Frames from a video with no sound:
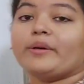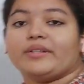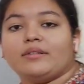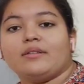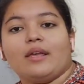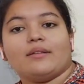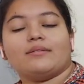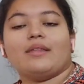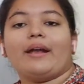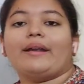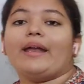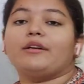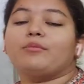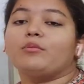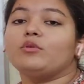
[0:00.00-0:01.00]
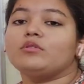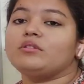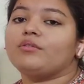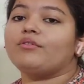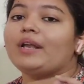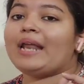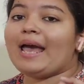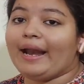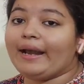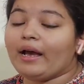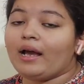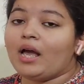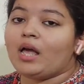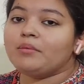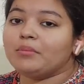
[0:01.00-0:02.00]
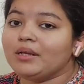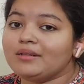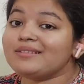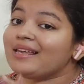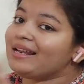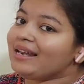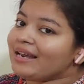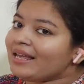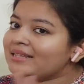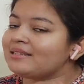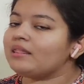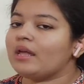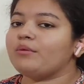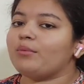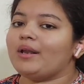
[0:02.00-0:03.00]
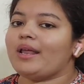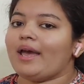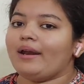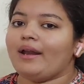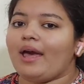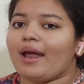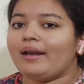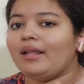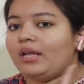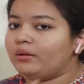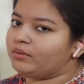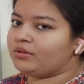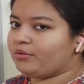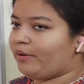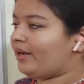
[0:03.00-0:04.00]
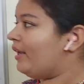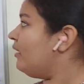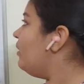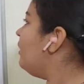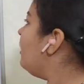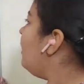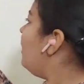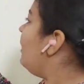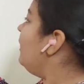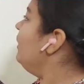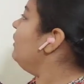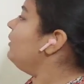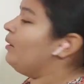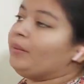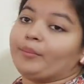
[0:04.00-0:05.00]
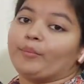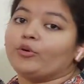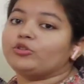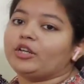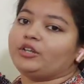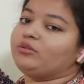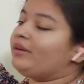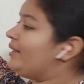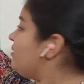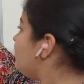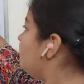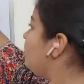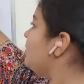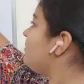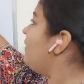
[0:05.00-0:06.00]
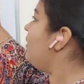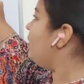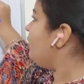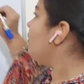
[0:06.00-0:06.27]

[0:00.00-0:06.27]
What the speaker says: question says that at most 1 head means less than 1 head and equals to 1 head. Here more than 2 heads, so it